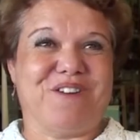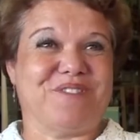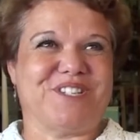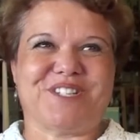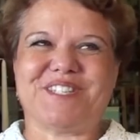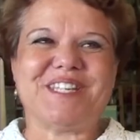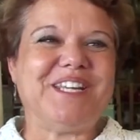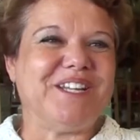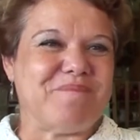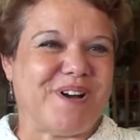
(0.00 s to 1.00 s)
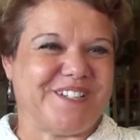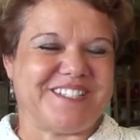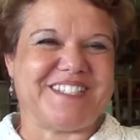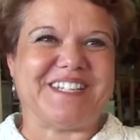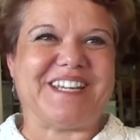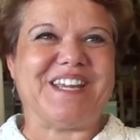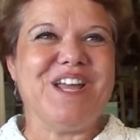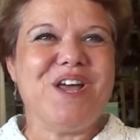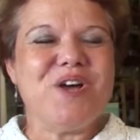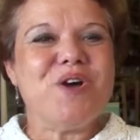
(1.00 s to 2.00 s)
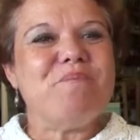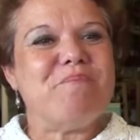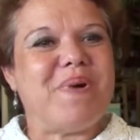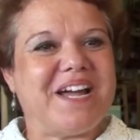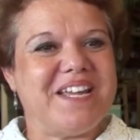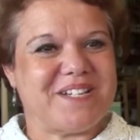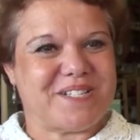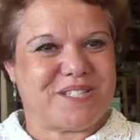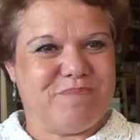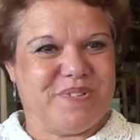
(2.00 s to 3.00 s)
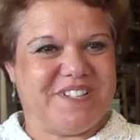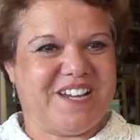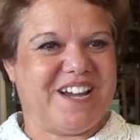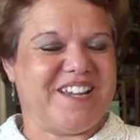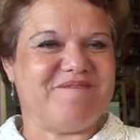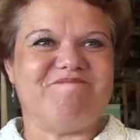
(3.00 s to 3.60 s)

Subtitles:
I was just thinking about it today. My husband, I